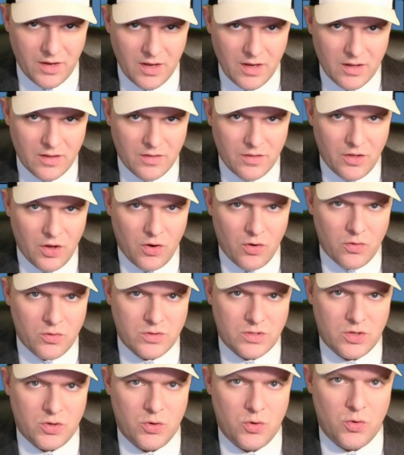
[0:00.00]

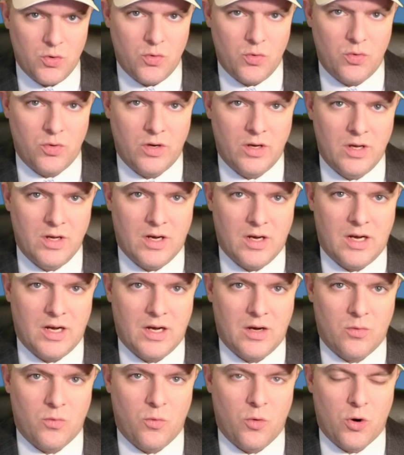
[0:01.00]
those who.
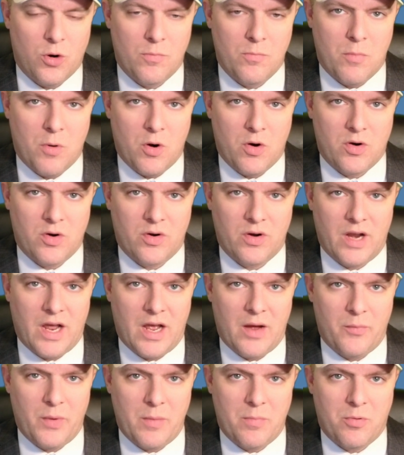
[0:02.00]
Uh, were murdered,
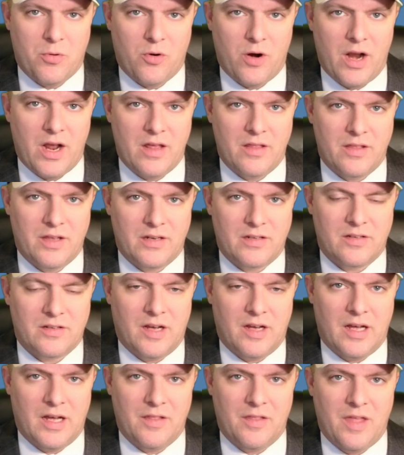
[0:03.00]
and we pray that
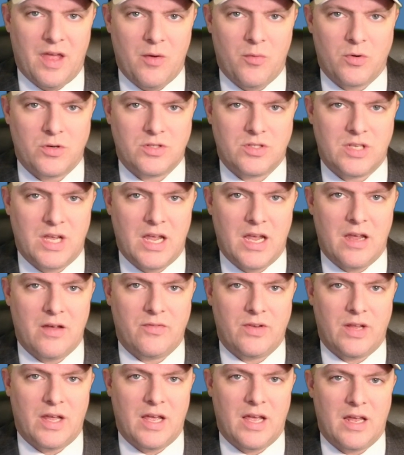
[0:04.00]
uh, they were
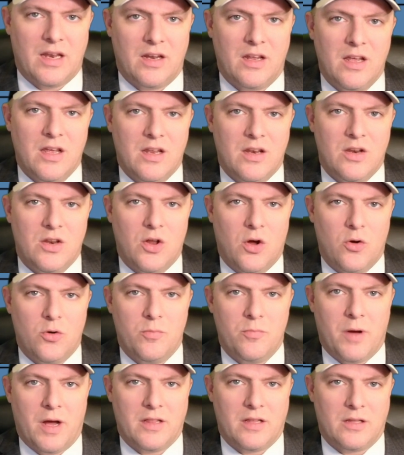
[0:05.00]
saved and
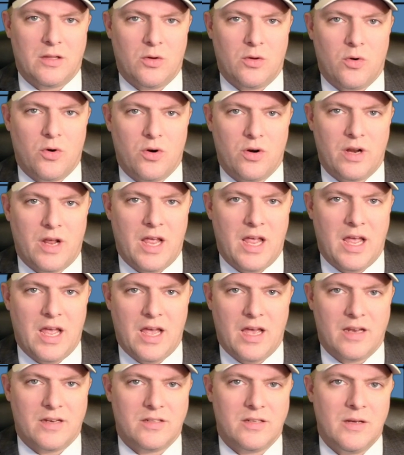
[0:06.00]
known by the Lord
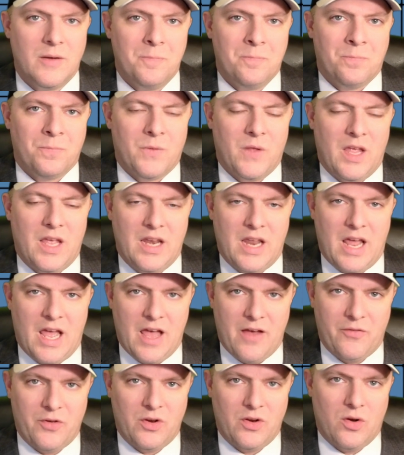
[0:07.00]
and in
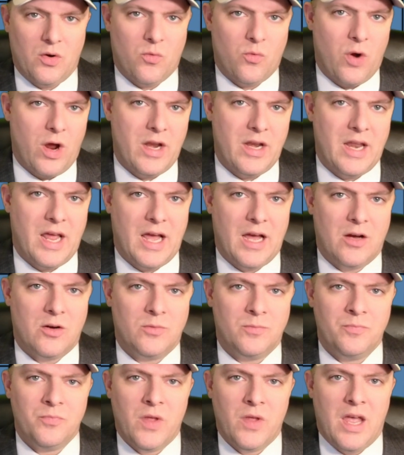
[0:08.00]
heaven right
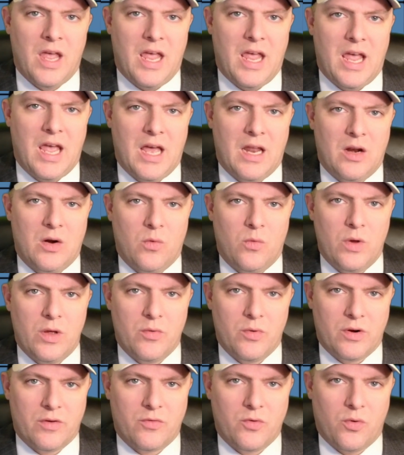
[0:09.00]
now. And we
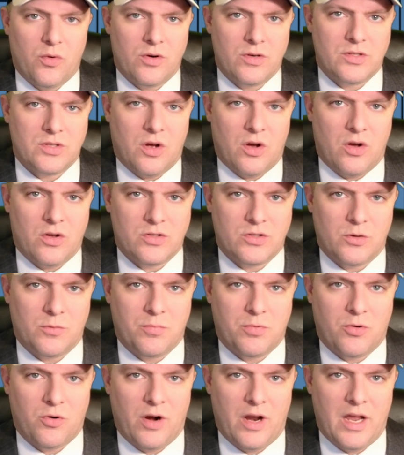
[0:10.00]
would, of course, also
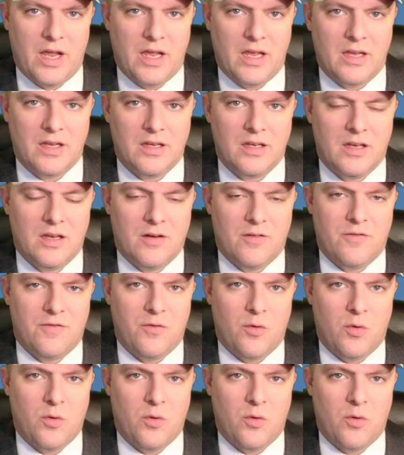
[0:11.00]
pray for